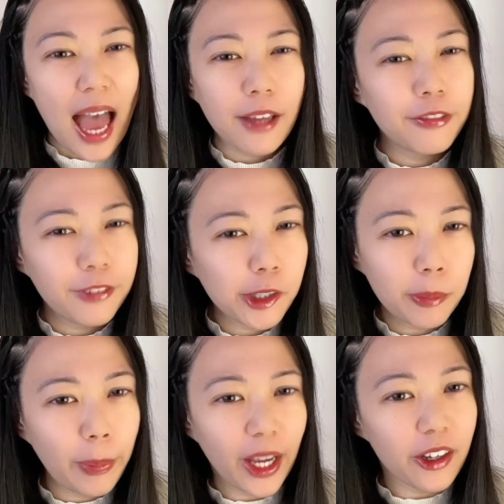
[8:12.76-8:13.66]
I
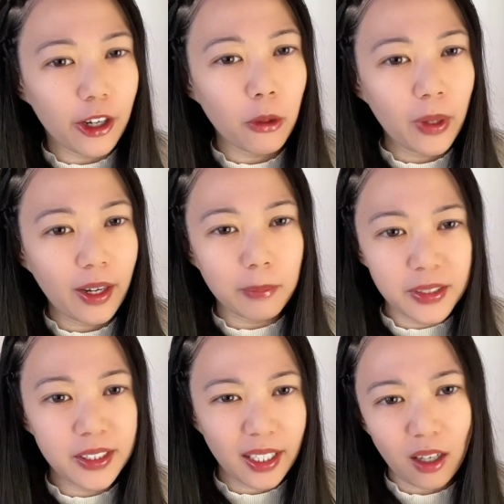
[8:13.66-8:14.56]
feel better when I'm
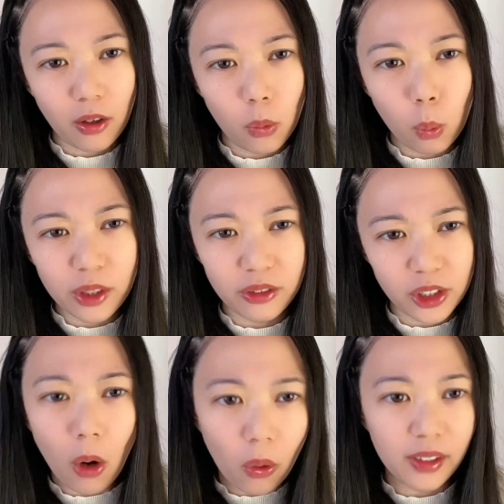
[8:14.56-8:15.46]
sitting on a wooden
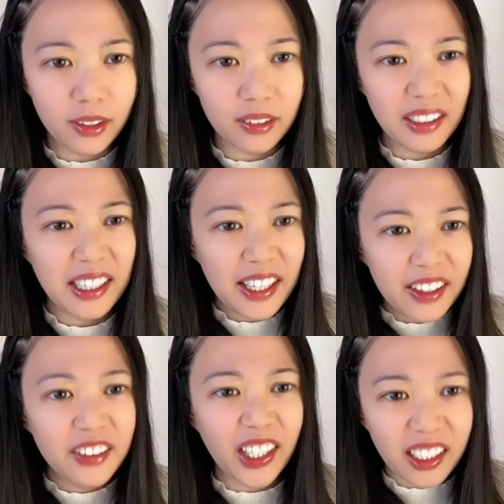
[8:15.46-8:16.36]
toilet.
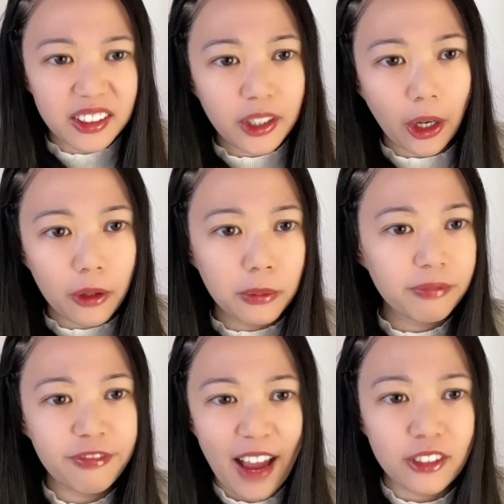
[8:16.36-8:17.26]
Things go
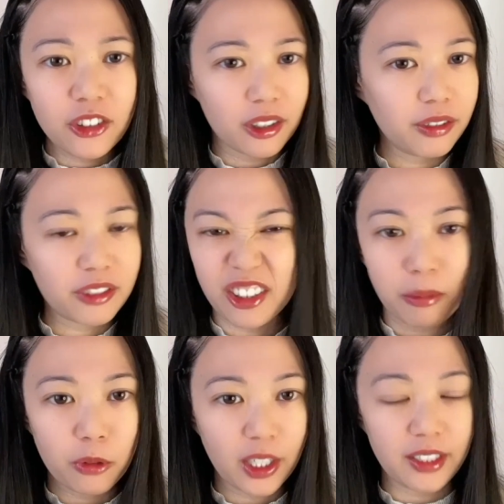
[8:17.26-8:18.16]
faster for
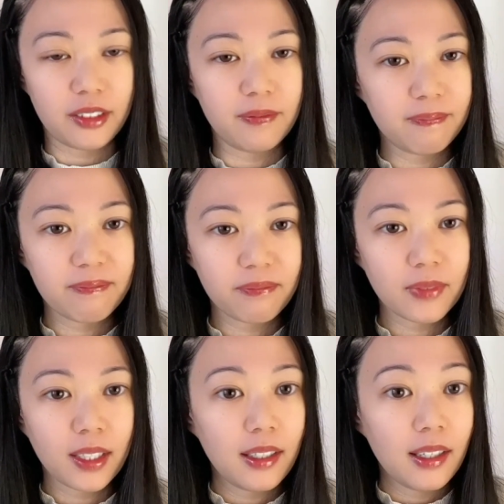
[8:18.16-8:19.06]
some reason.
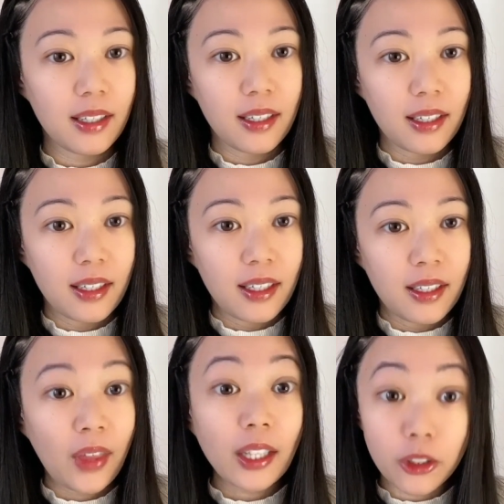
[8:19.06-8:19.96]

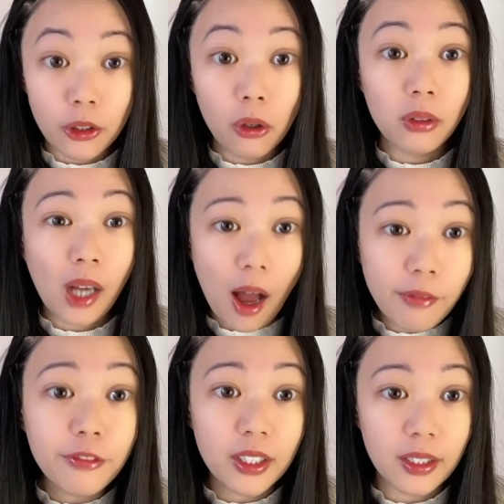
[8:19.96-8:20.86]
That's your
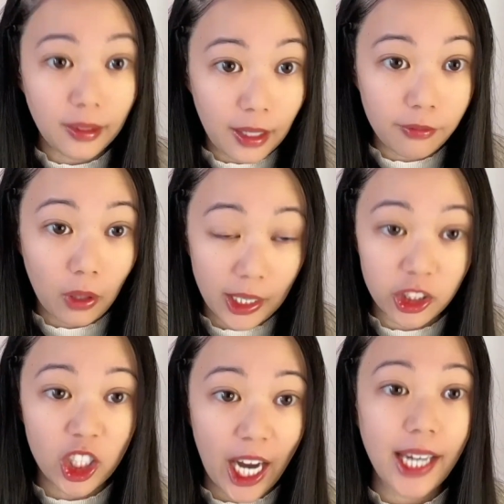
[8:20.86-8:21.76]
confidence level
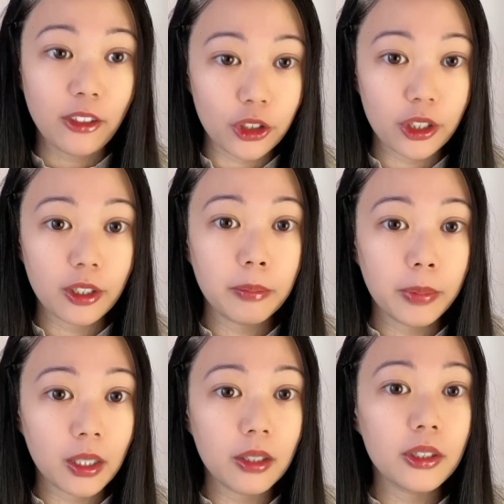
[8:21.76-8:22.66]
has changed
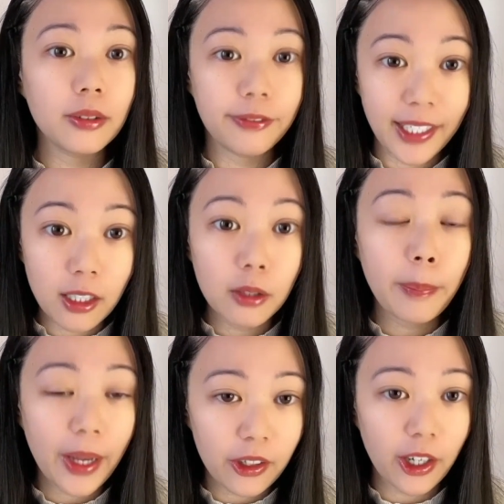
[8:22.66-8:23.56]
because you
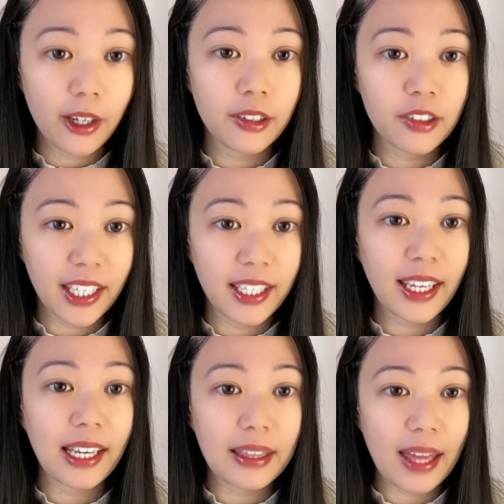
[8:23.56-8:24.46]
feel better
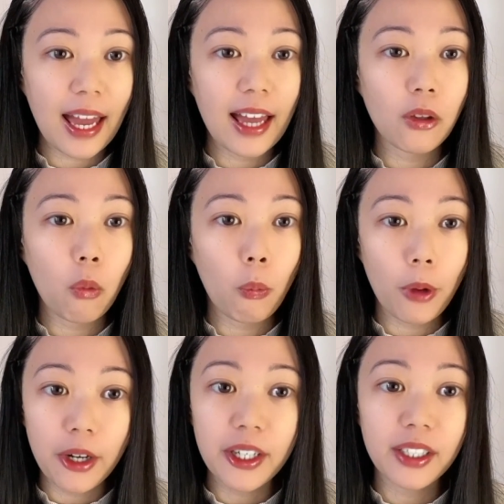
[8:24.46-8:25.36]
thinking that
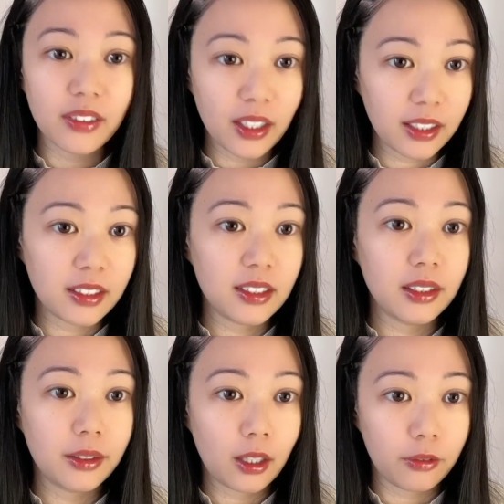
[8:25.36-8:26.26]
wearing
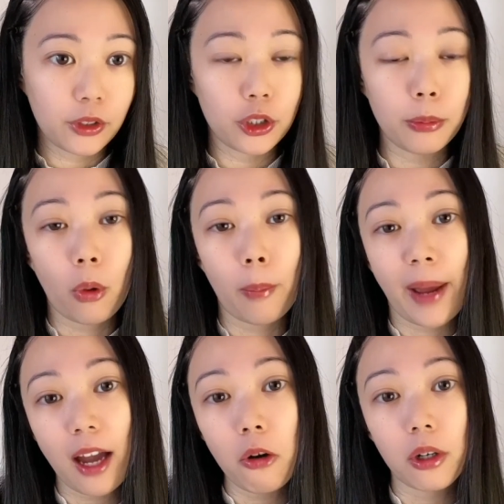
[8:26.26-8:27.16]
this gives you more
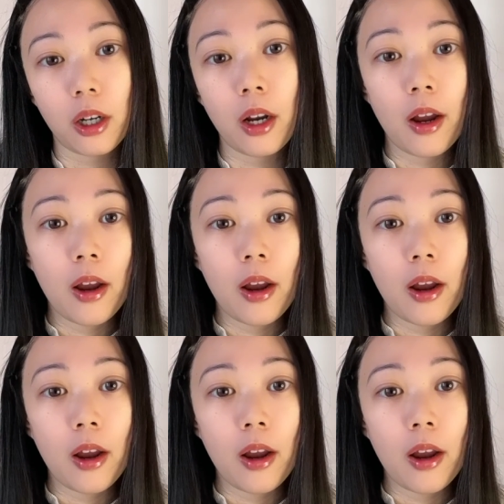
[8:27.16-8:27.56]
power.